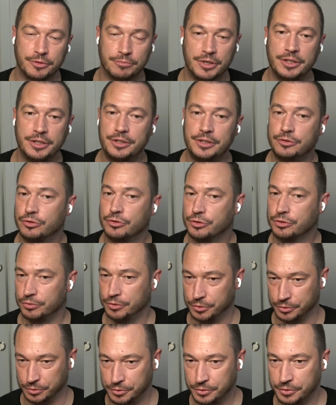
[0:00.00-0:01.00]
really
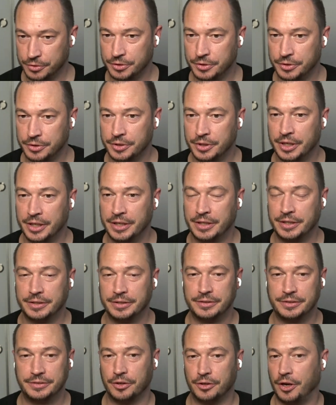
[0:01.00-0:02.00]
true,
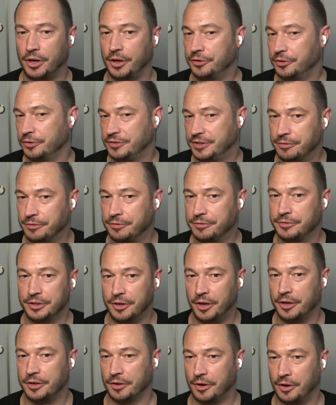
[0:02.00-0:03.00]
they're also definitely
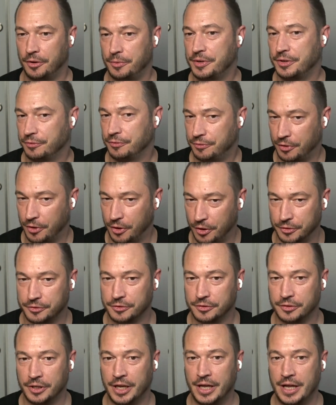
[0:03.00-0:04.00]
not always
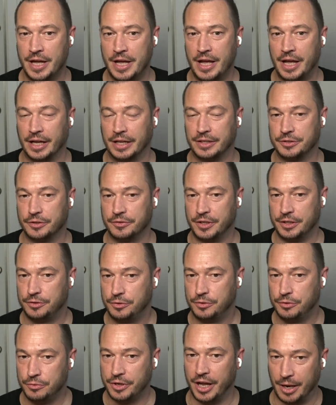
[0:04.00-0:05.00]
false. And so they
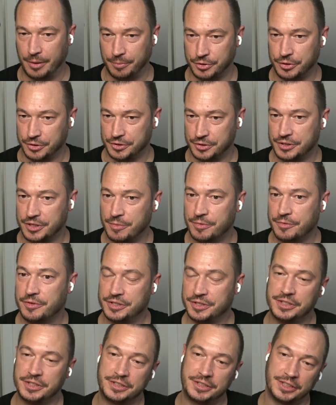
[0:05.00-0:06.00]
do capture some of the
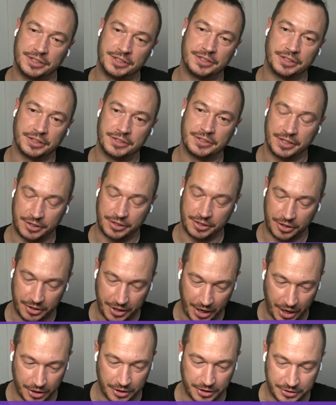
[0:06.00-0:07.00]
statistics that are
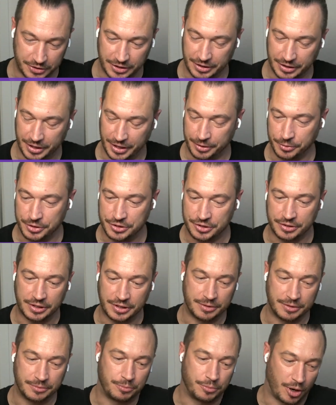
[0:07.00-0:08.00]
inherent in language,
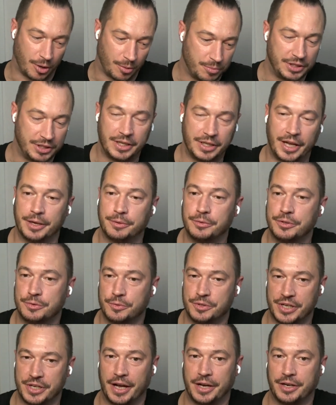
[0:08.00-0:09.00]
and probably language
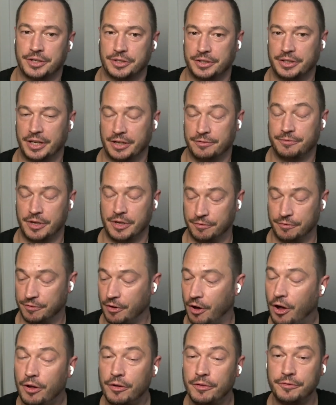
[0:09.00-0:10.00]
was actually
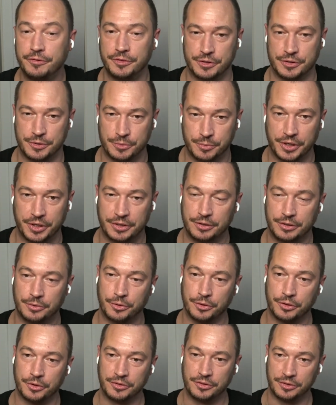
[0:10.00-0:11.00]
evolved this way in
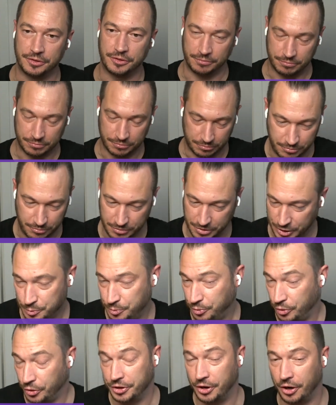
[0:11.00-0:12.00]
order to
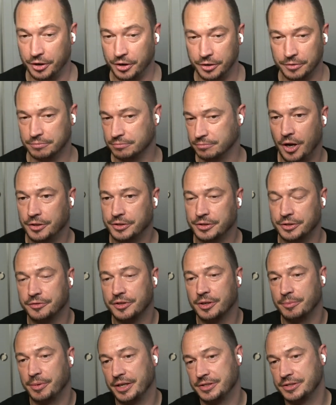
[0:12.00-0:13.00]
exploit our cognitive
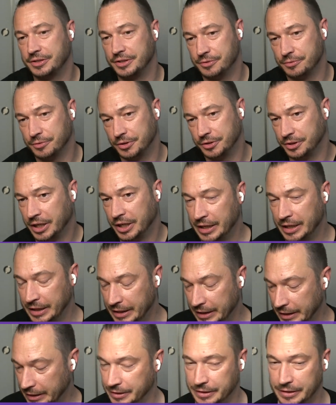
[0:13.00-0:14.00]
capacities really
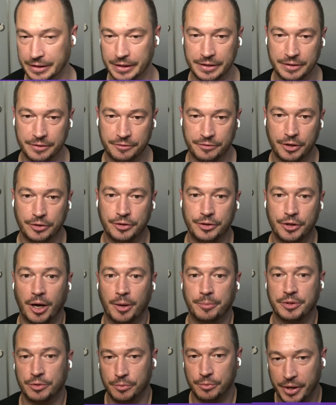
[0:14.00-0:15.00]
in a fairly
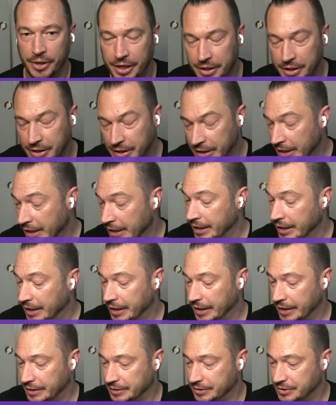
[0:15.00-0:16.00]
optimal way.
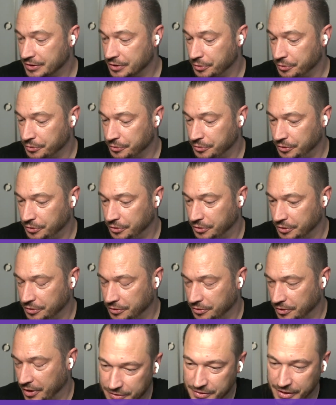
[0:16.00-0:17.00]
And so you
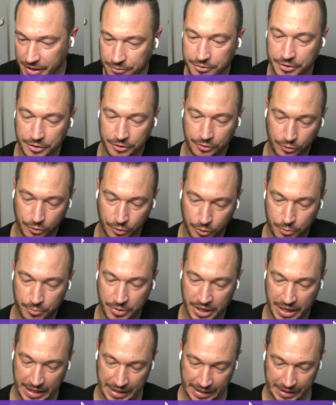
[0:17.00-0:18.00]
can safely assume
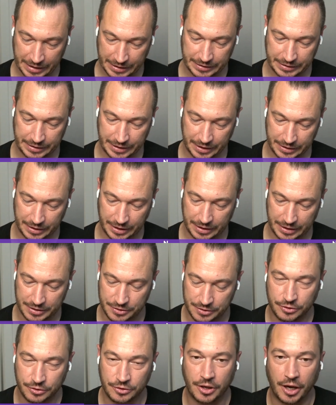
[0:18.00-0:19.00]
that it
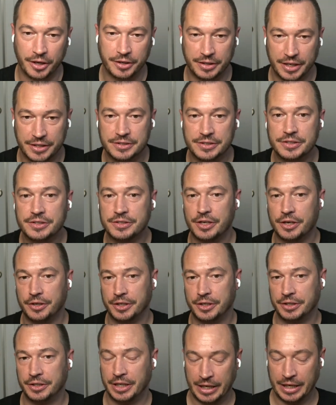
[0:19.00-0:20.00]
is not
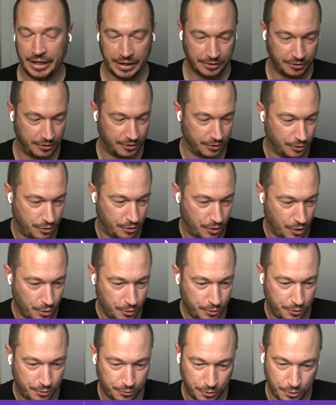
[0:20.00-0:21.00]
necessary to go
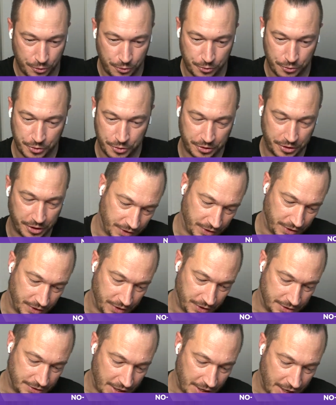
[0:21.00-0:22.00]
through the
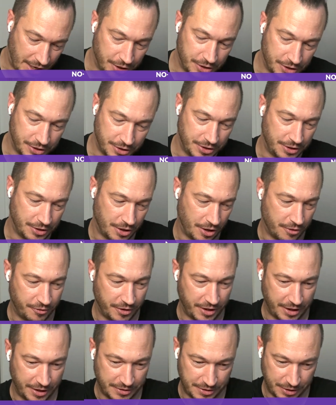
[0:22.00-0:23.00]
entirety of
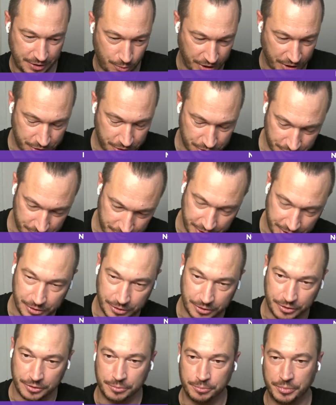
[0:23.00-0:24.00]
a sequential
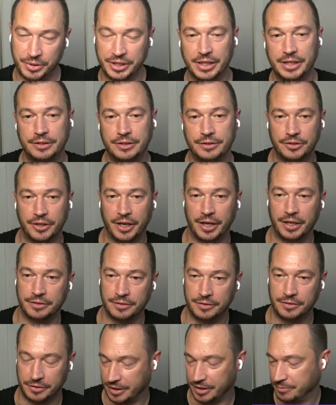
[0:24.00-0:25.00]
signal, beginning to
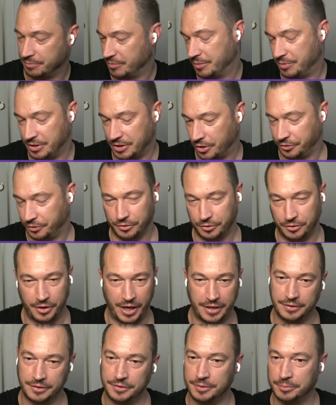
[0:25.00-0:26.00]
end, and maybe also
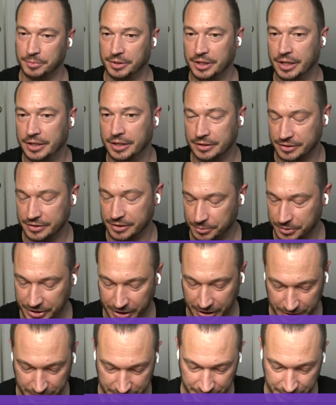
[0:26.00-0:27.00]
end to beginning
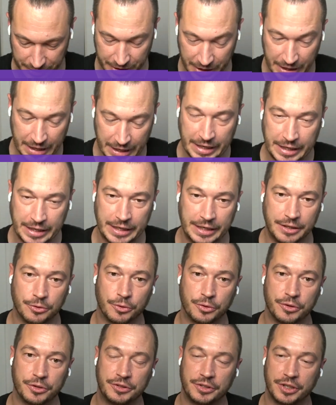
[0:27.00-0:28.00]
simultaneously, in
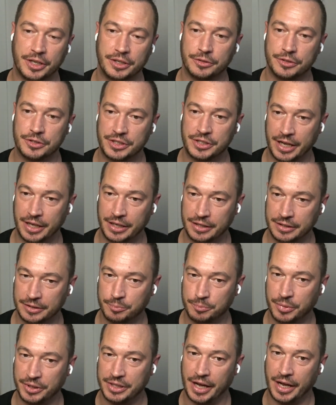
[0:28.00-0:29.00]
order to understand it.
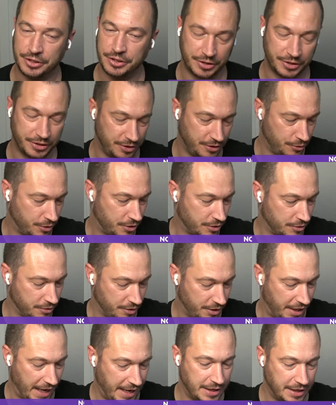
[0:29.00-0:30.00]
But actually, you can
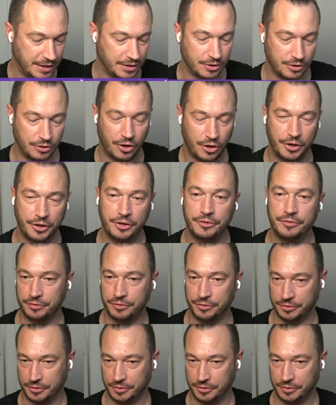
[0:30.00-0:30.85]
gain a lot of